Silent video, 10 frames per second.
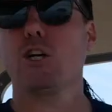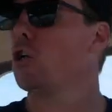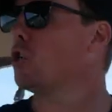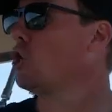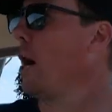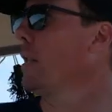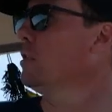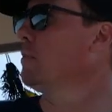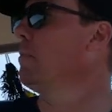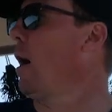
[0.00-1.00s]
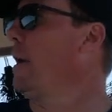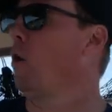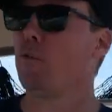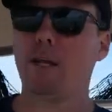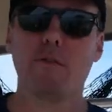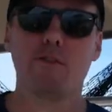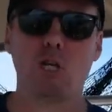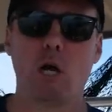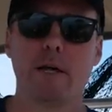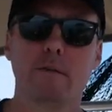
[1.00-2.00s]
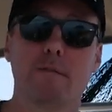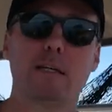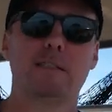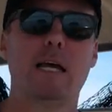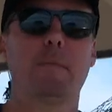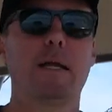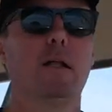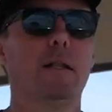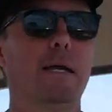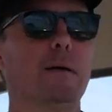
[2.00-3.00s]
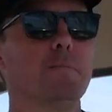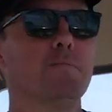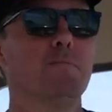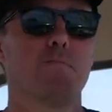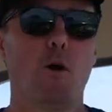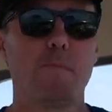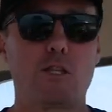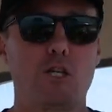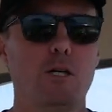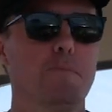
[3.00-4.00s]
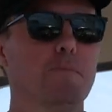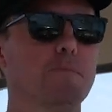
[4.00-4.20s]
go to Tyler's Bight on the other side of uh, San Miguel here. Hope that's good.